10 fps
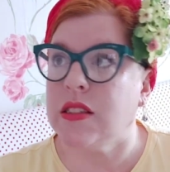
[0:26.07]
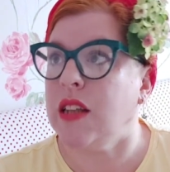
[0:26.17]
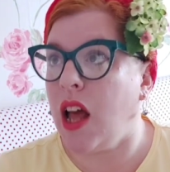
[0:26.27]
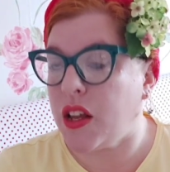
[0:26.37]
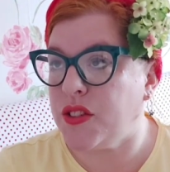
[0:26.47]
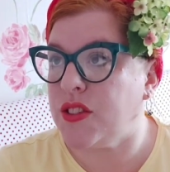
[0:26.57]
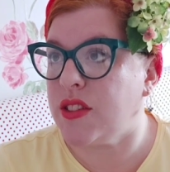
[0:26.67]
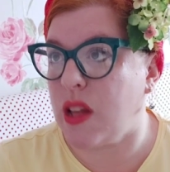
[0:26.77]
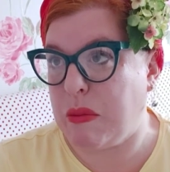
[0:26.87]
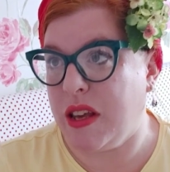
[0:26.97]
last
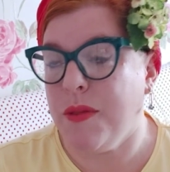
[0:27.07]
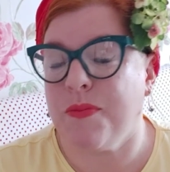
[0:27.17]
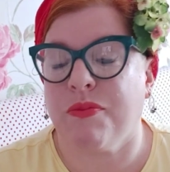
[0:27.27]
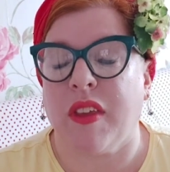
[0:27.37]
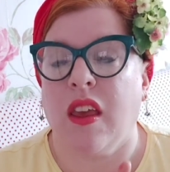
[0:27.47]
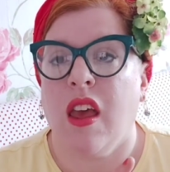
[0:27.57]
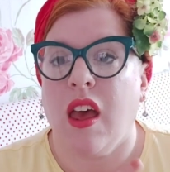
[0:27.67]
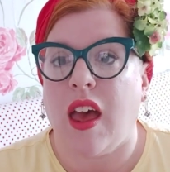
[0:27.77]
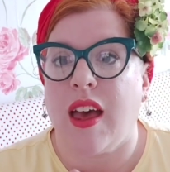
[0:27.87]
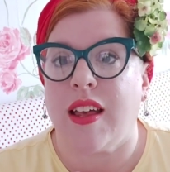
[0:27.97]
summer
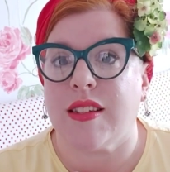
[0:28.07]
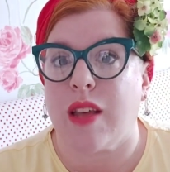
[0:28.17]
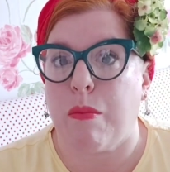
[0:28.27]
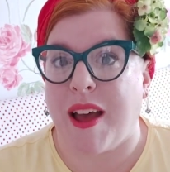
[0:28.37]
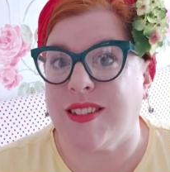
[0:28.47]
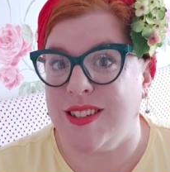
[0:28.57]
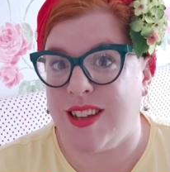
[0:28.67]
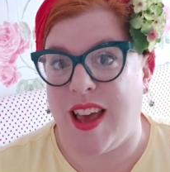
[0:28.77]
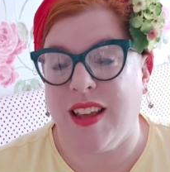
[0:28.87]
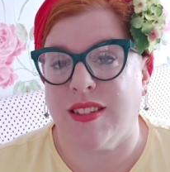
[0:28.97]
as a pattern
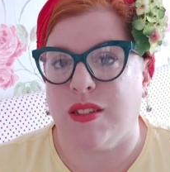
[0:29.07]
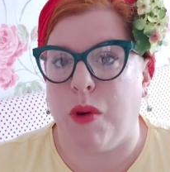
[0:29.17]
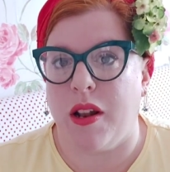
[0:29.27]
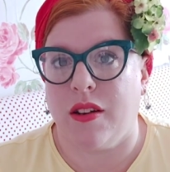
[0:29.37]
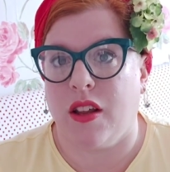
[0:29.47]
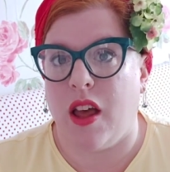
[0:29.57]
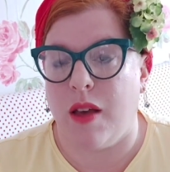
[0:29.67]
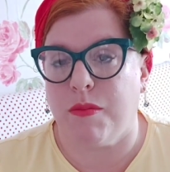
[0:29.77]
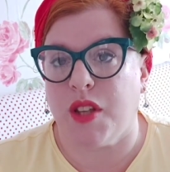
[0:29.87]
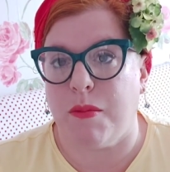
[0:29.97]
test when
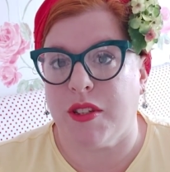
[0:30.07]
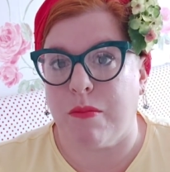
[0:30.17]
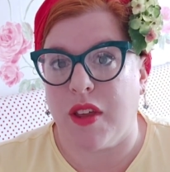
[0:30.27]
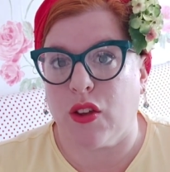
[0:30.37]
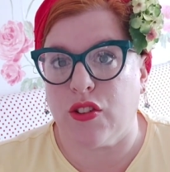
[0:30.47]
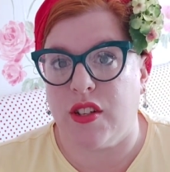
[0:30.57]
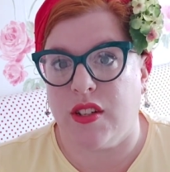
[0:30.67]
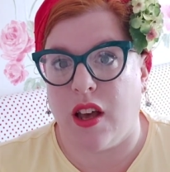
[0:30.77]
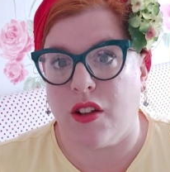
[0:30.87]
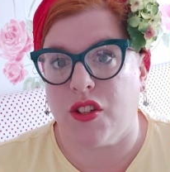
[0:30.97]
Sew Me Something got in
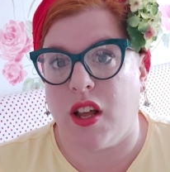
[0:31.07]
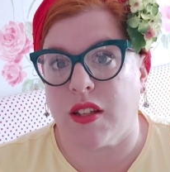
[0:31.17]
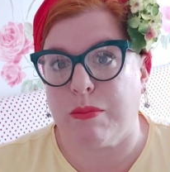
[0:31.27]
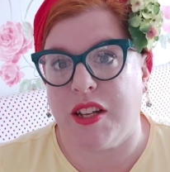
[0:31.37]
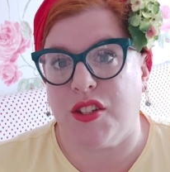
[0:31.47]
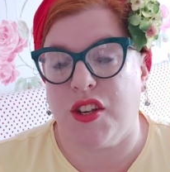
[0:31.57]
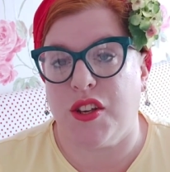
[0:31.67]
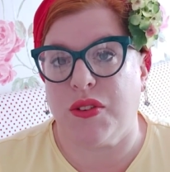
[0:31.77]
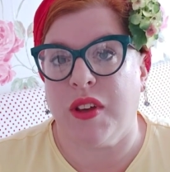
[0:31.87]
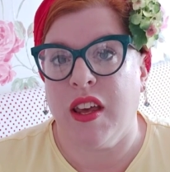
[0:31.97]
touch and asked me
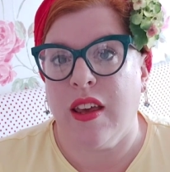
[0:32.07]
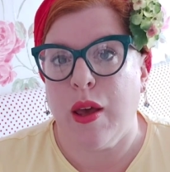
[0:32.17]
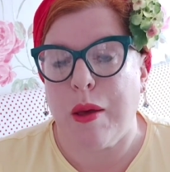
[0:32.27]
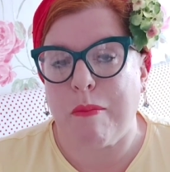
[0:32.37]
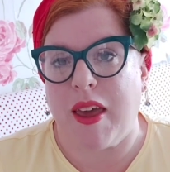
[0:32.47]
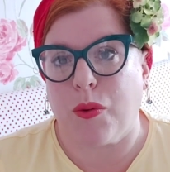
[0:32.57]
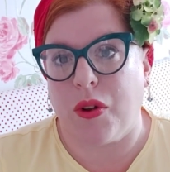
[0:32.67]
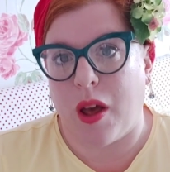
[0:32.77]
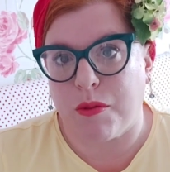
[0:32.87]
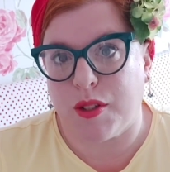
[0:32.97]
to make one
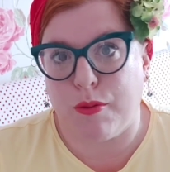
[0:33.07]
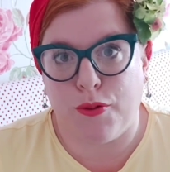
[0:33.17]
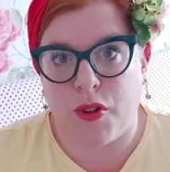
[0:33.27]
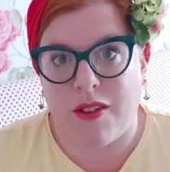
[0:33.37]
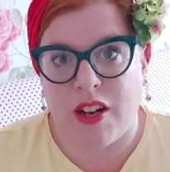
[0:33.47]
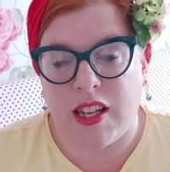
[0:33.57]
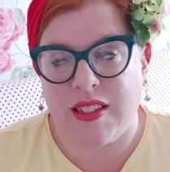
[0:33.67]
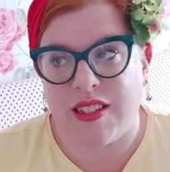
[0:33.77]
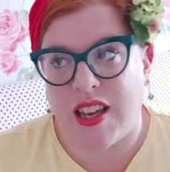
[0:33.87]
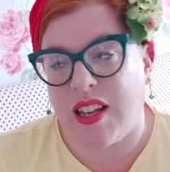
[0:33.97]
up just before they
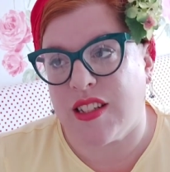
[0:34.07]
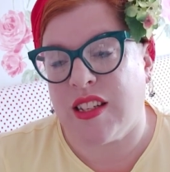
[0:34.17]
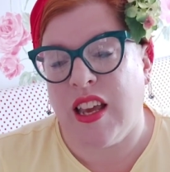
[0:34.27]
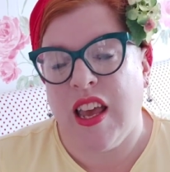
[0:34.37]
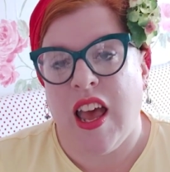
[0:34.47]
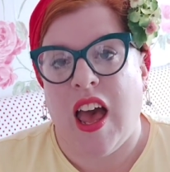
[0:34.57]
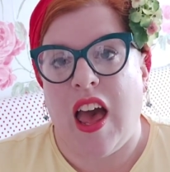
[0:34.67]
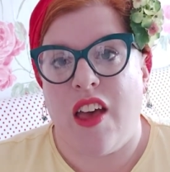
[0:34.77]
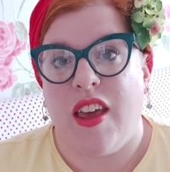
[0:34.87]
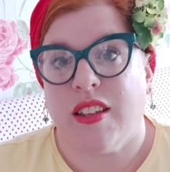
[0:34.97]
released it.
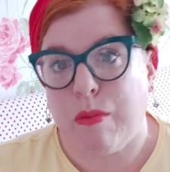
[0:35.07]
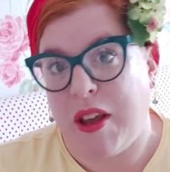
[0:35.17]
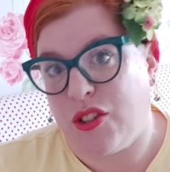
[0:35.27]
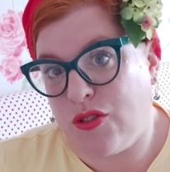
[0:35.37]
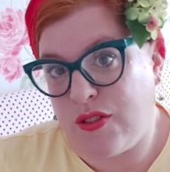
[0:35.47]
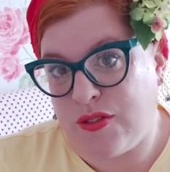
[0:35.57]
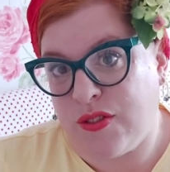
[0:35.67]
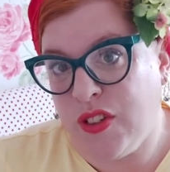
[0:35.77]
Here's a picture of